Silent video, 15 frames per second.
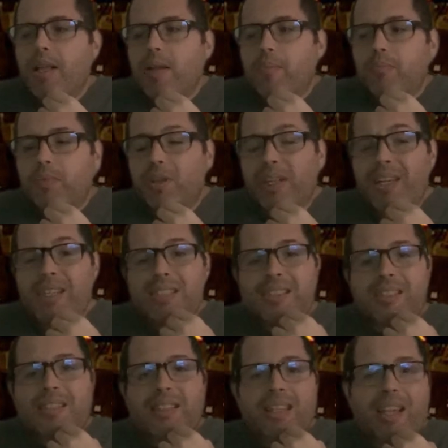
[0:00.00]
But here's the
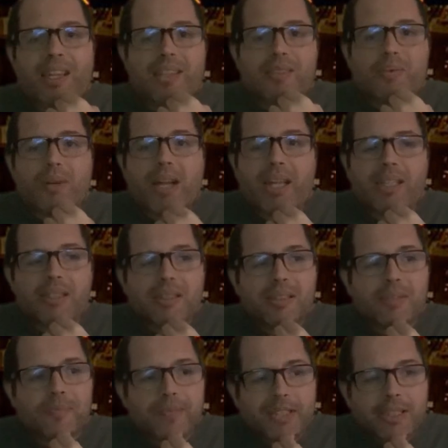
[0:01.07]
thing, right?
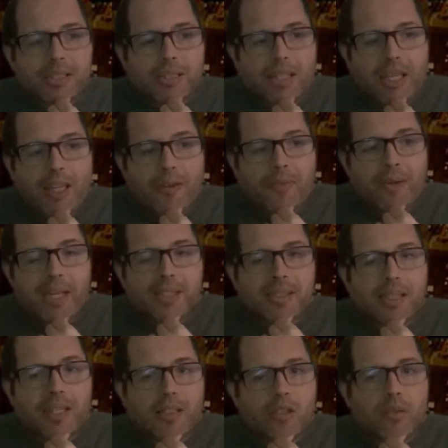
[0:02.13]
If I
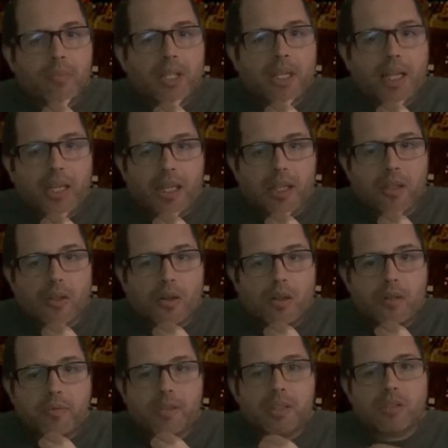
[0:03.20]
start nominating all
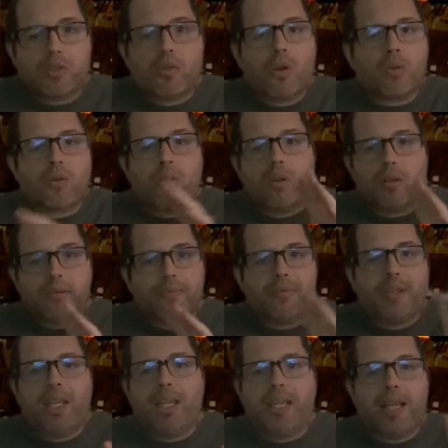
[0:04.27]
of the so-called
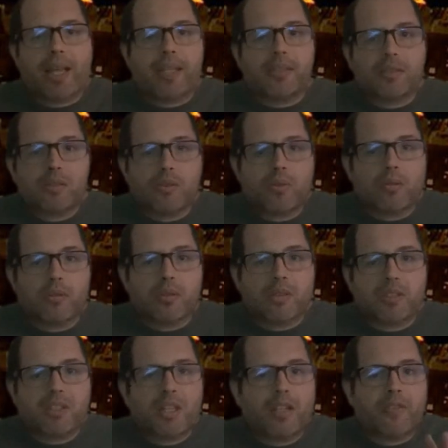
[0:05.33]
vegans or the
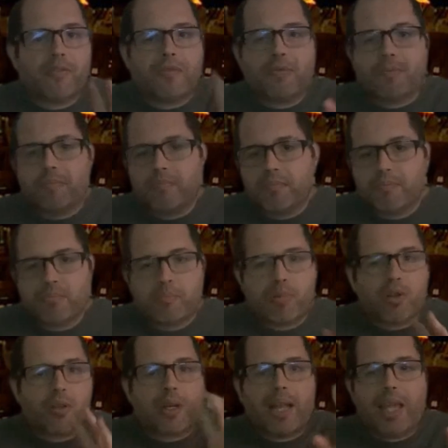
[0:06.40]

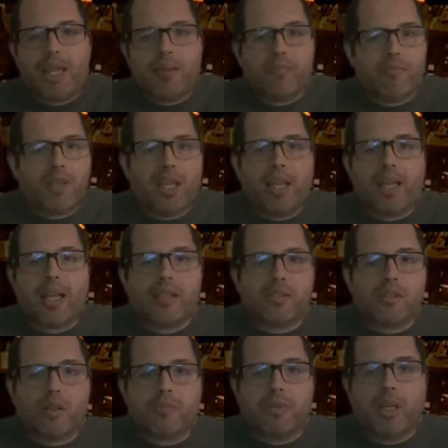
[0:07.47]
self-proclaimed
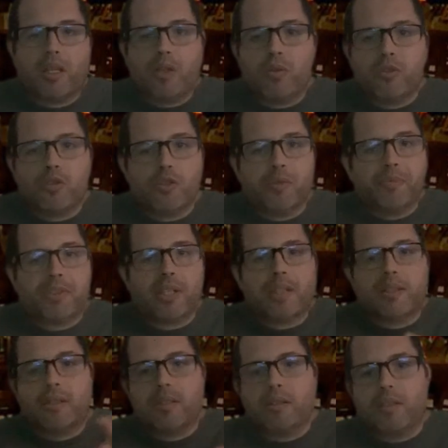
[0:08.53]
vegans of the YouTubes
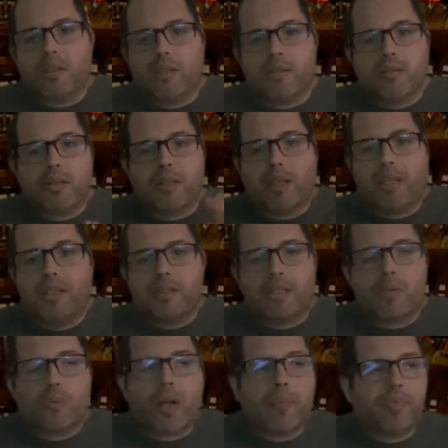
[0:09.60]
and the
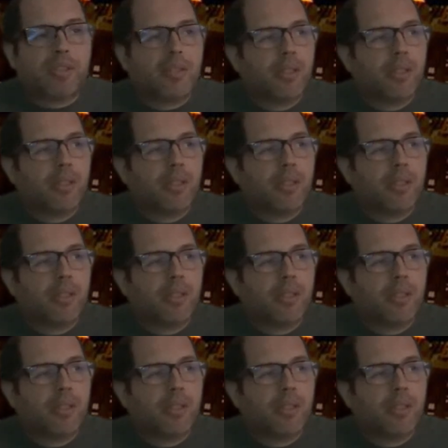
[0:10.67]
interwebs,